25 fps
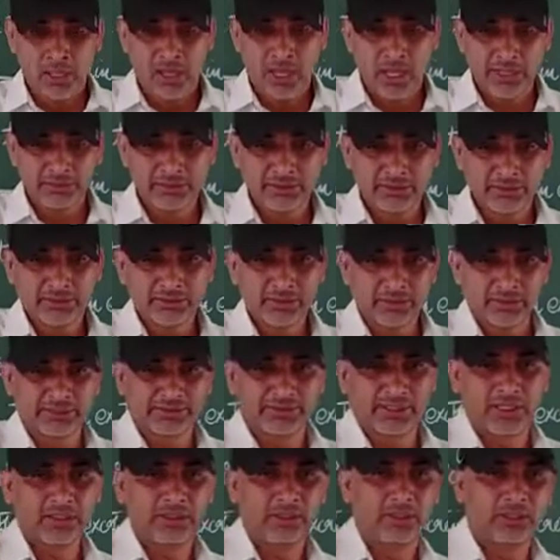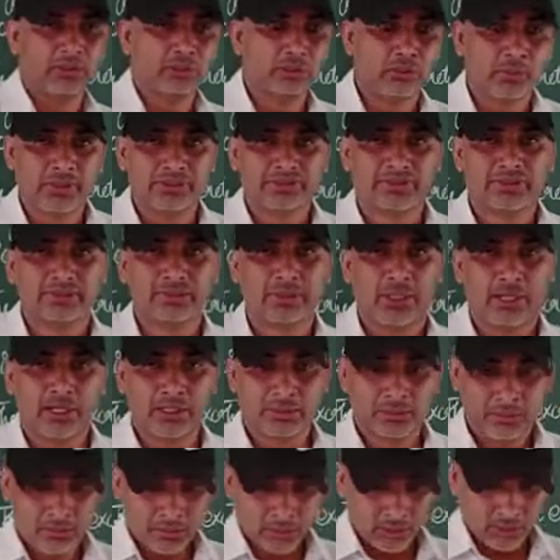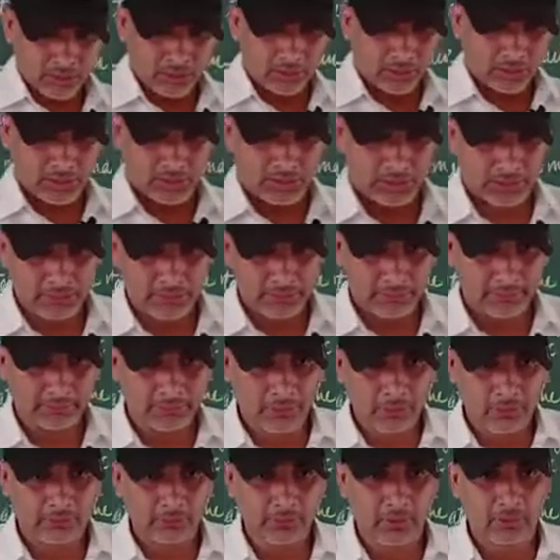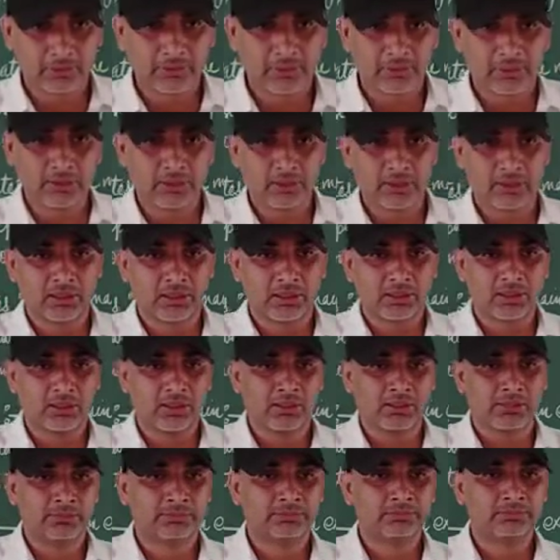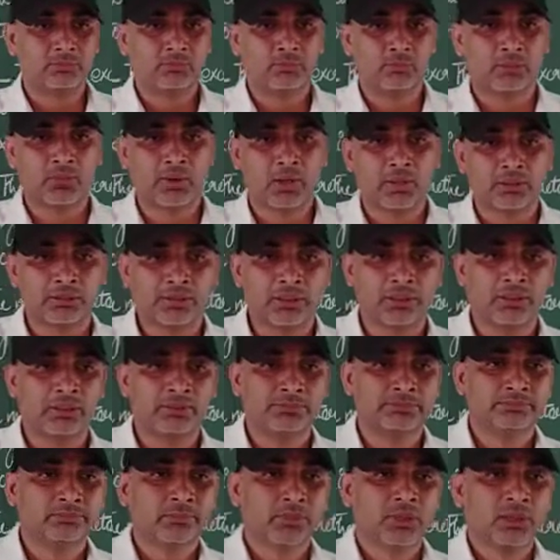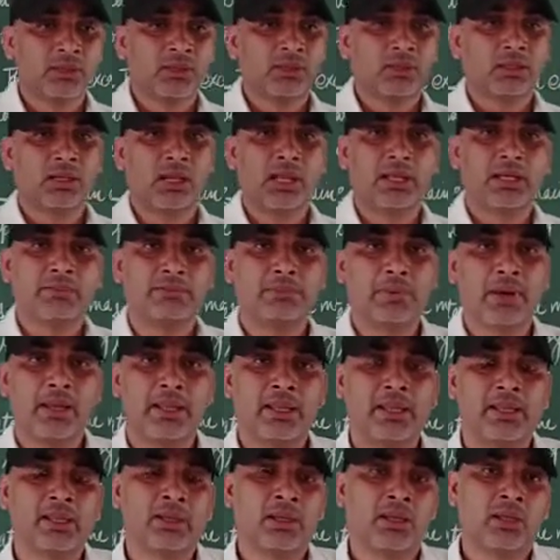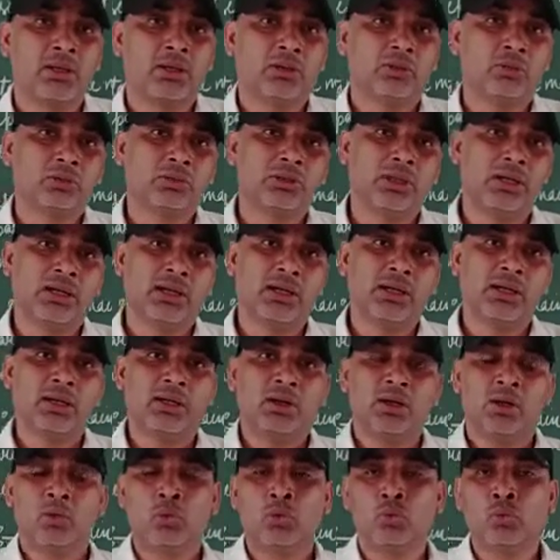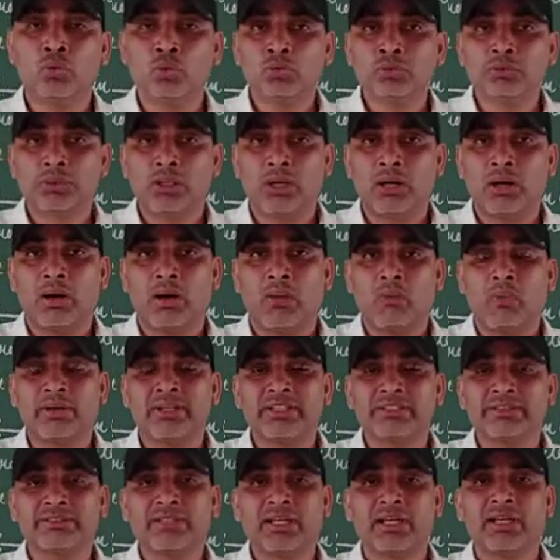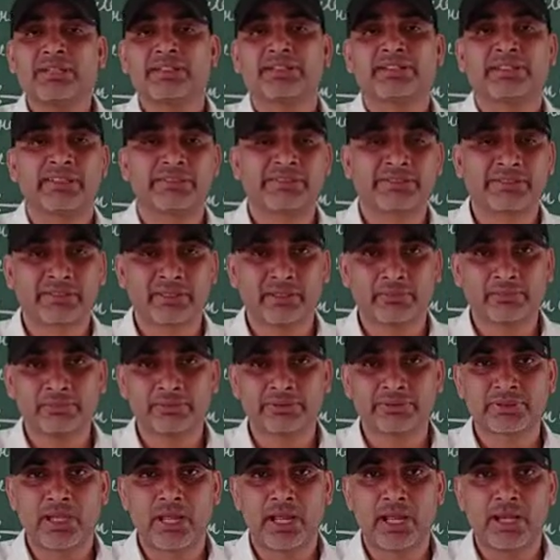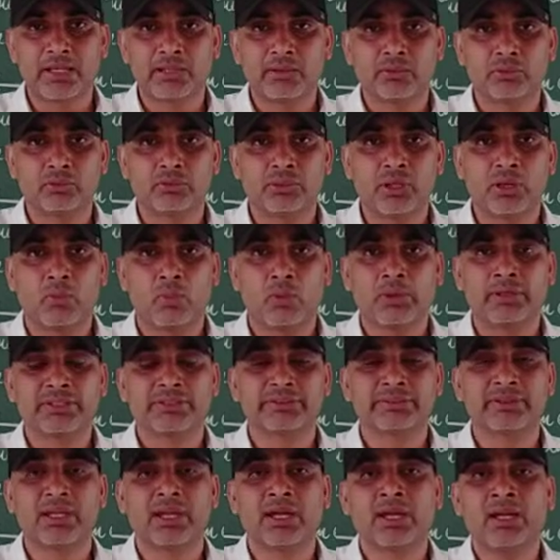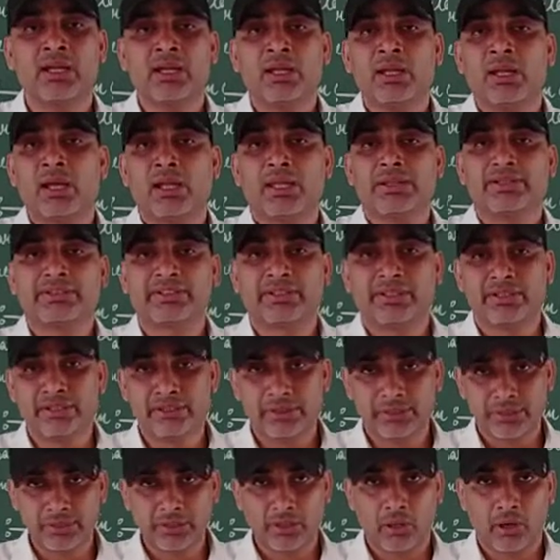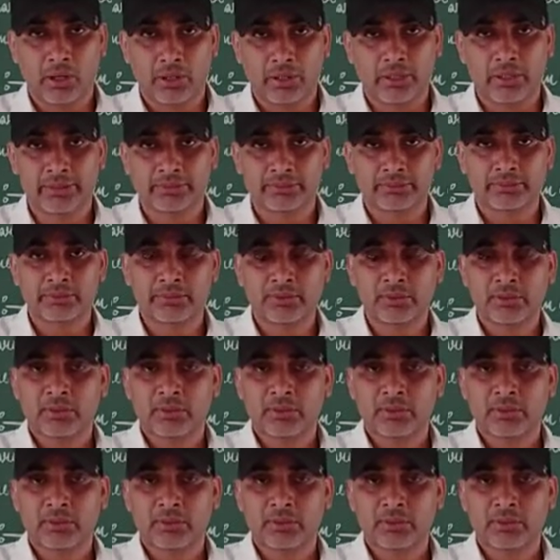As in the recently to mention that for the clarify to the what is the systems and to the what is the excretory organs.